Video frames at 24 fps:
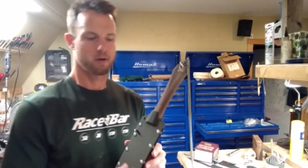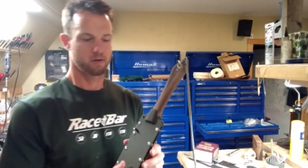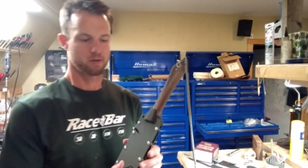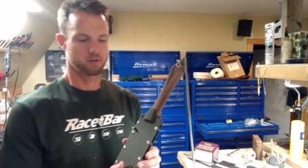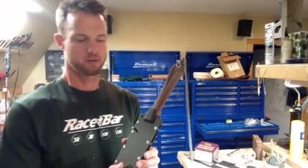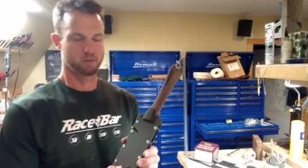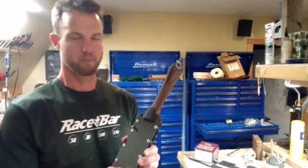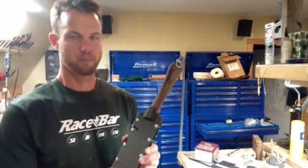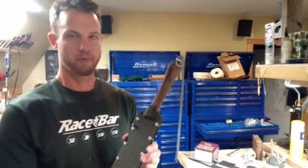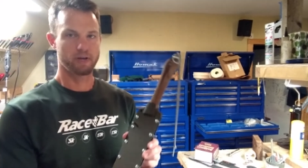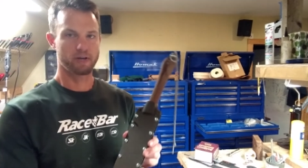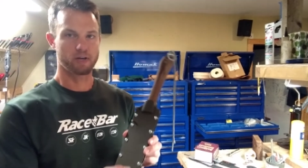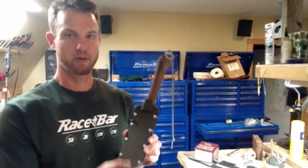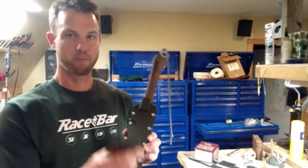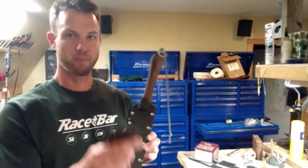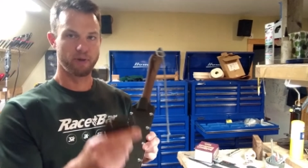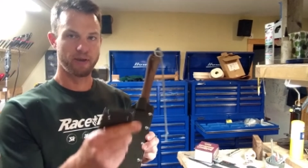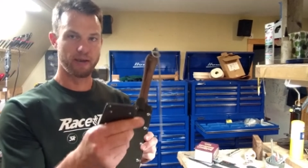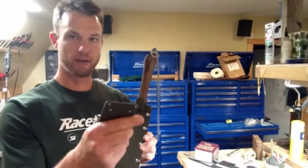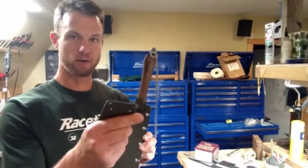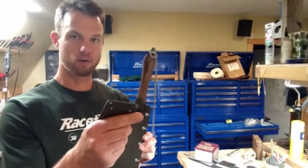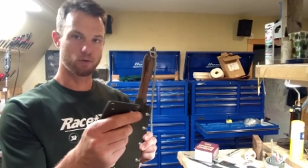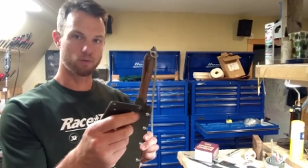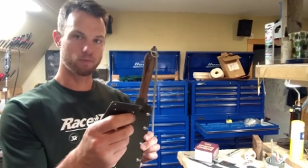to make a
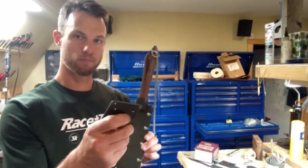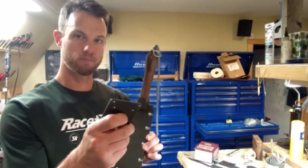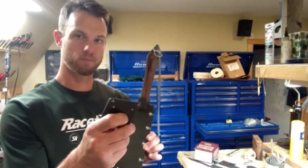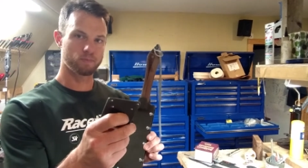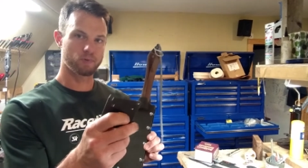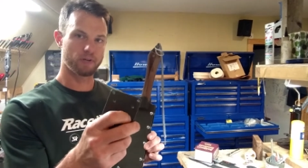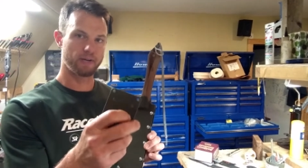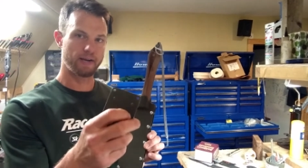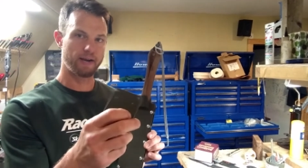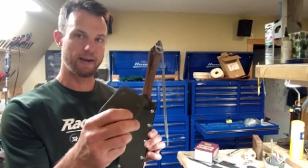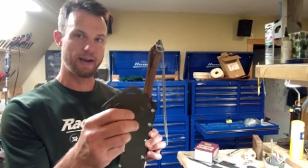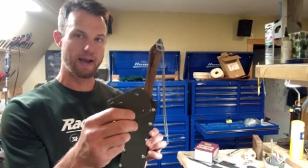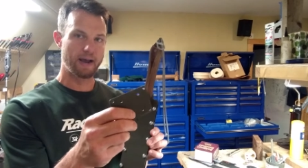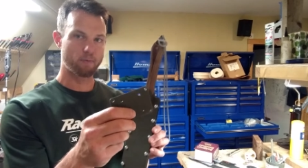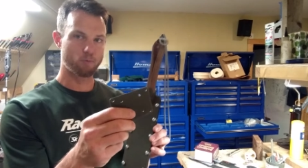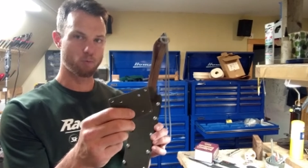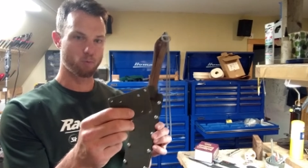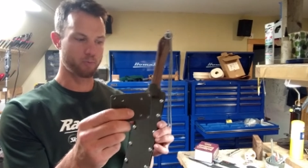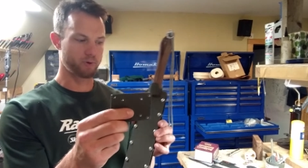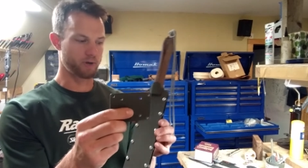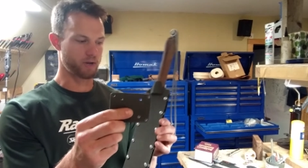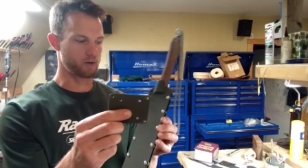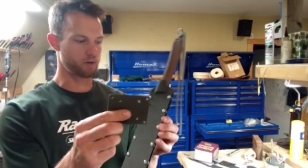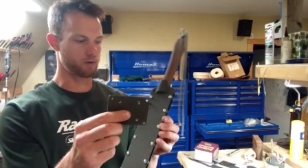panel, an adapter
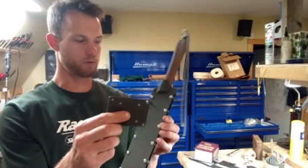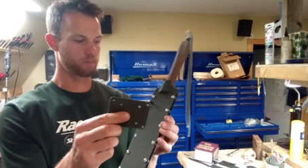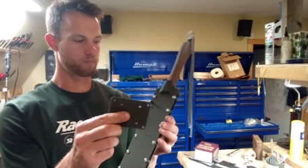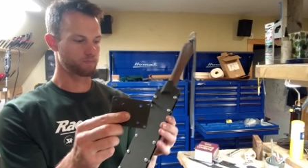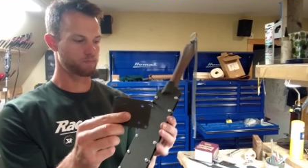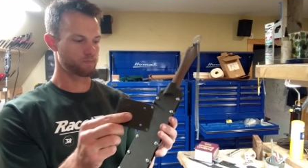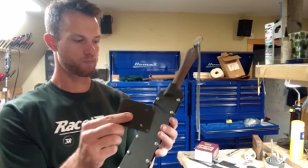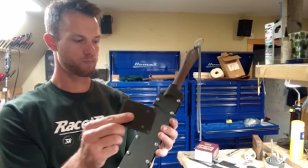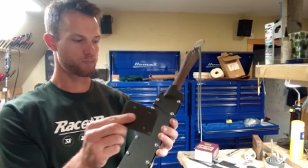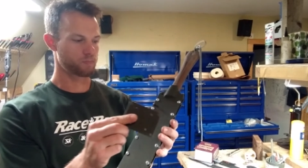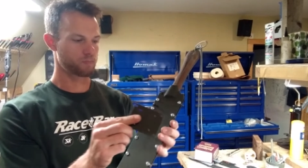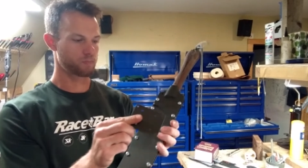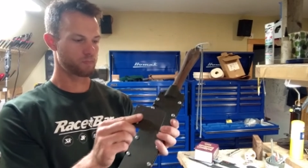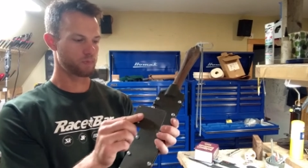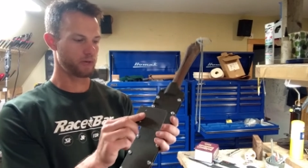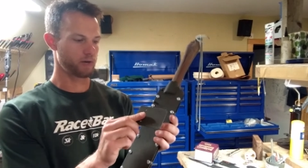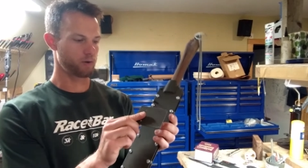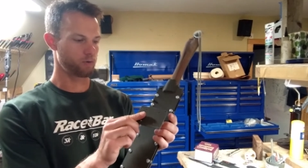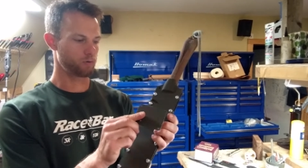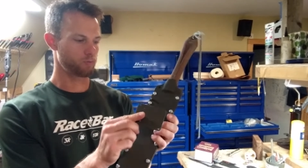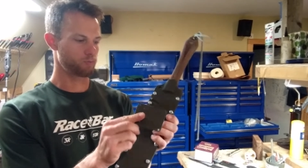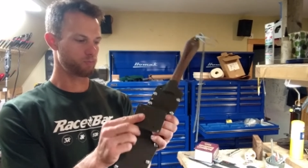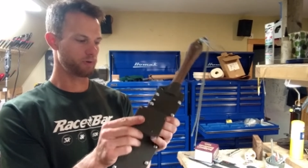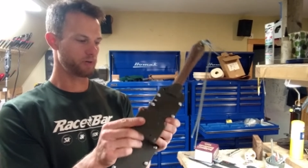panel, that
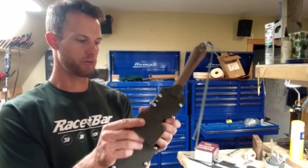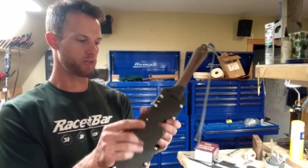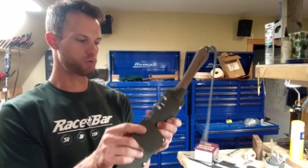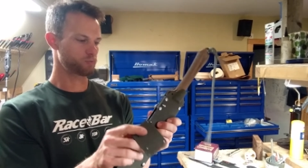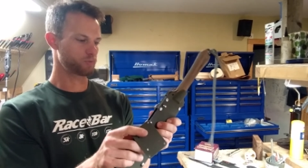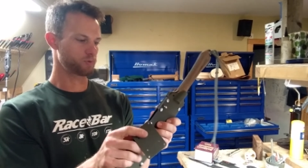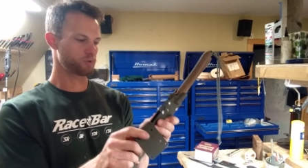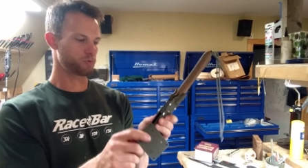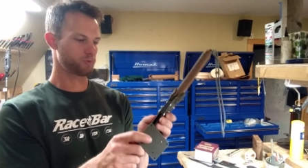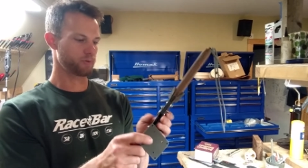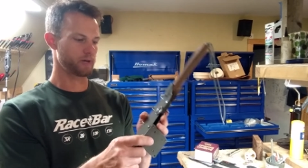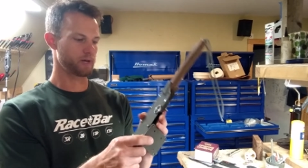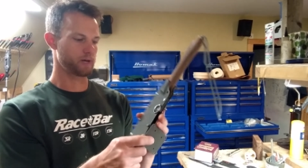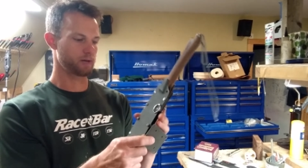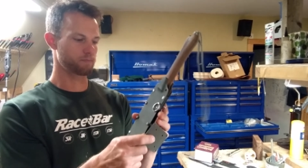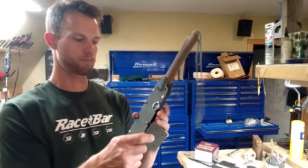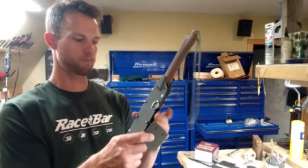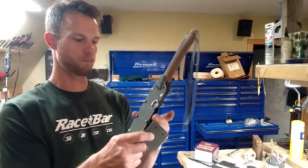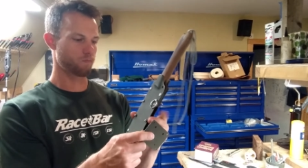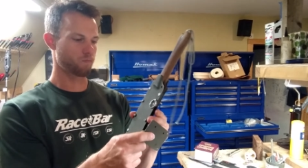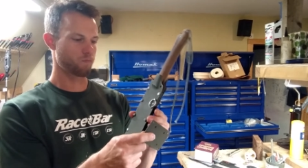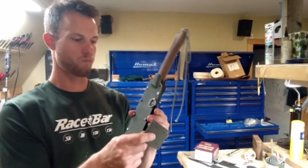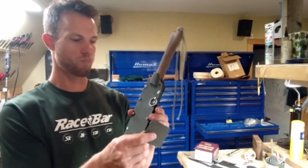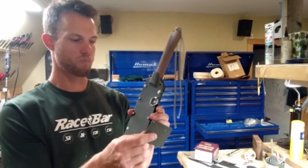would bridge between
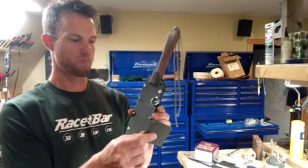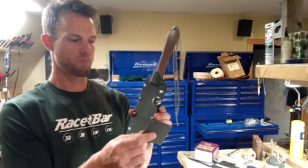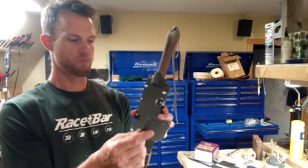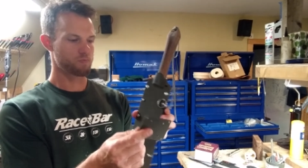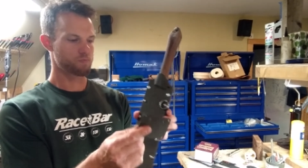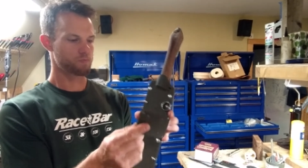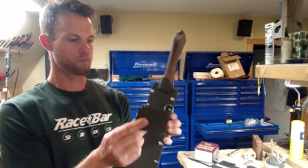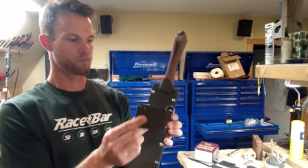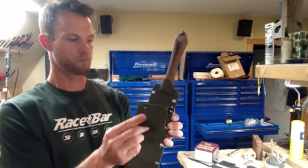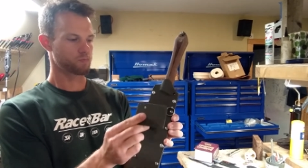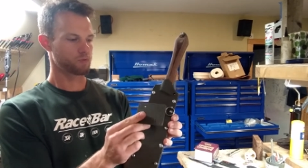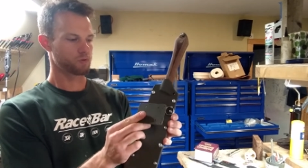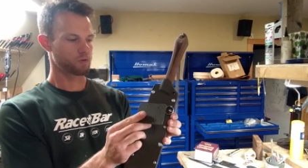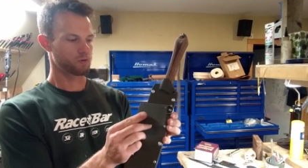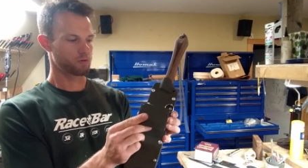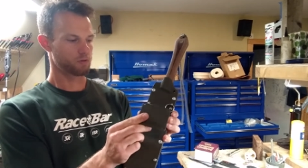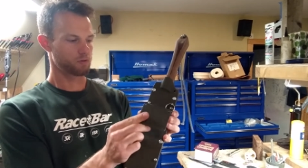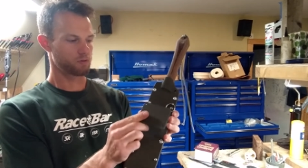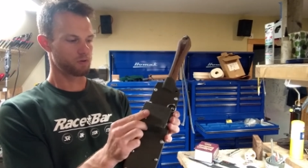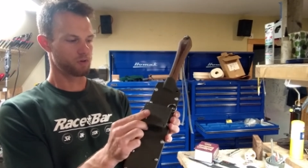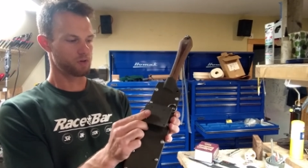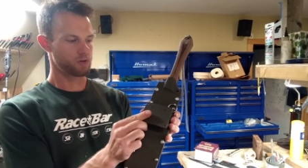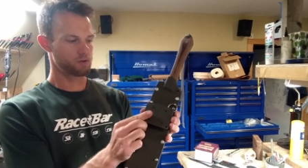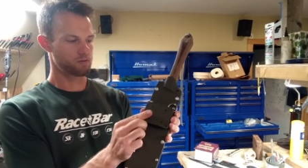
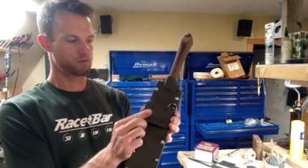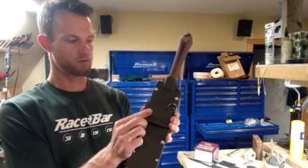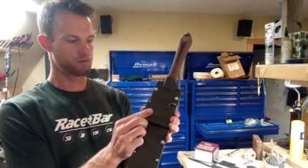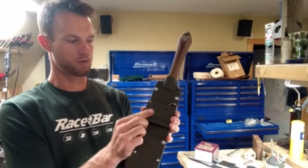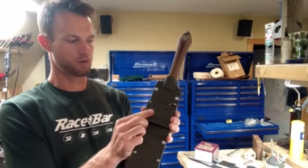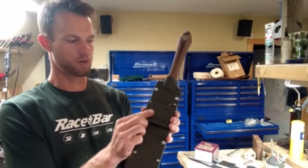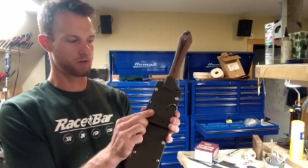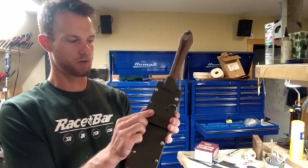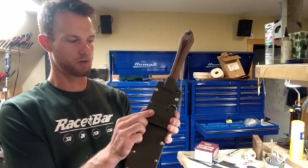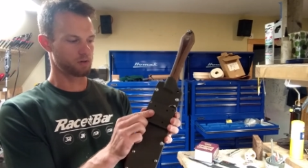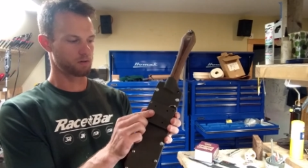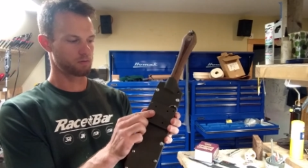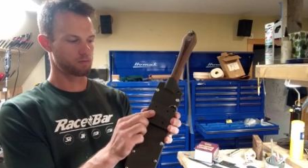these two